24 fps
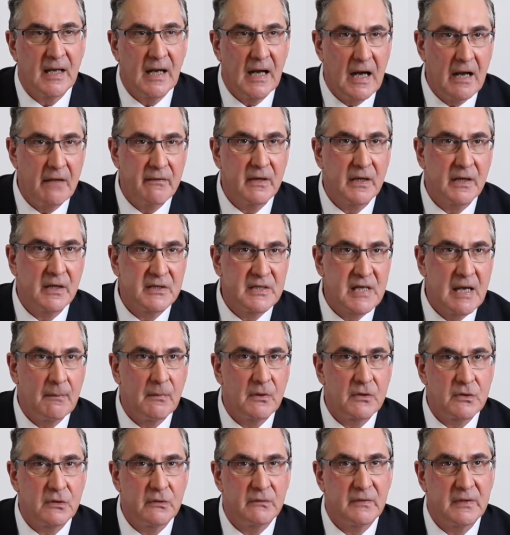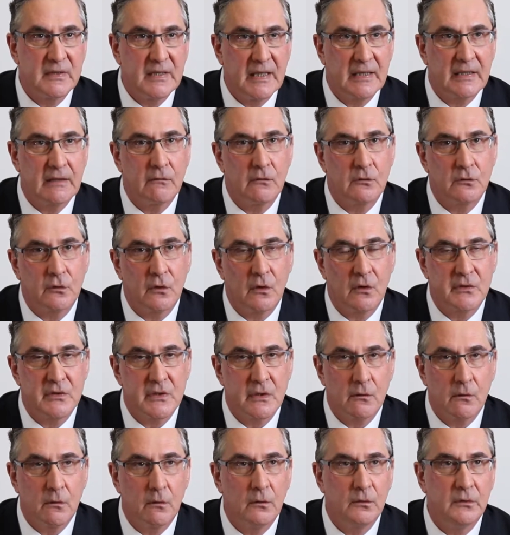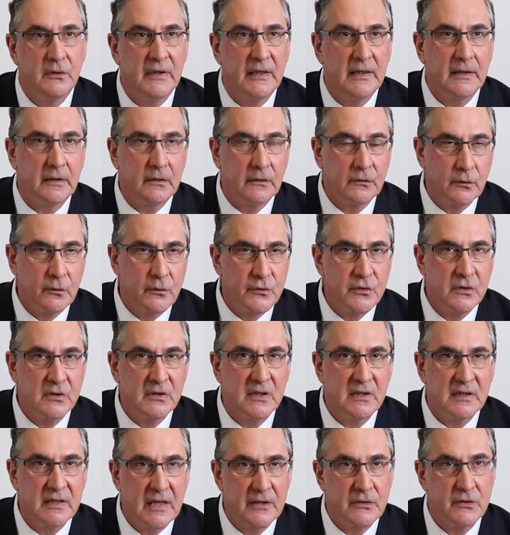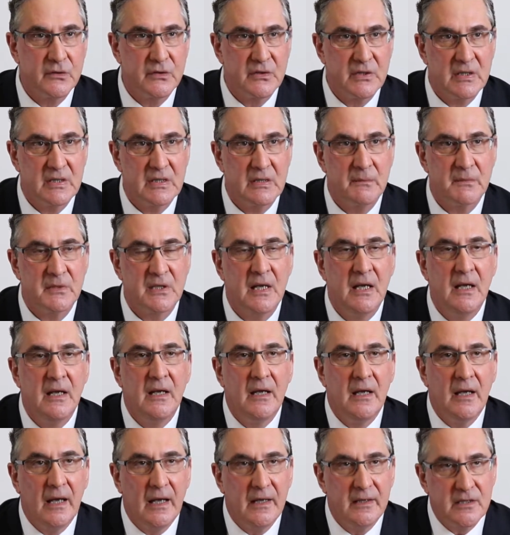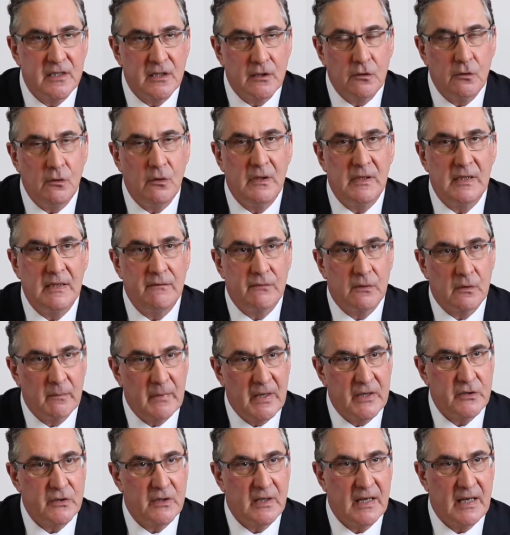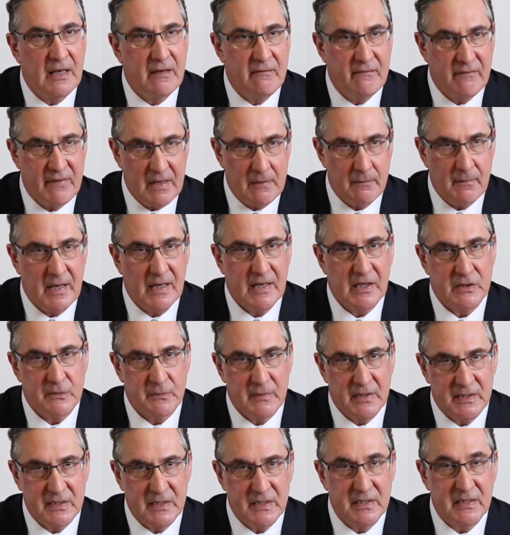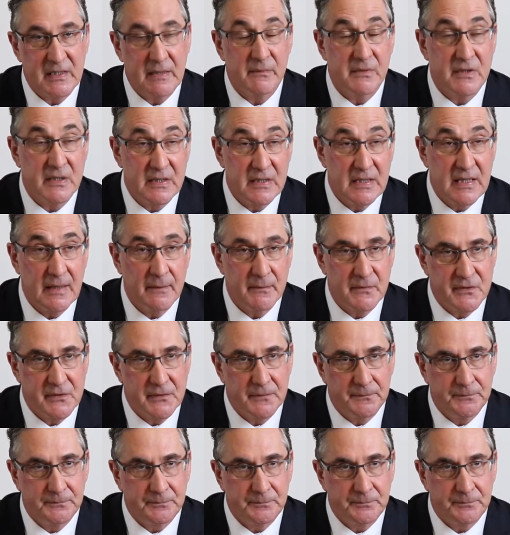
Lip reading: Other examples of detective controls include intrusion detection systems and security information and event management systems, CIEMs.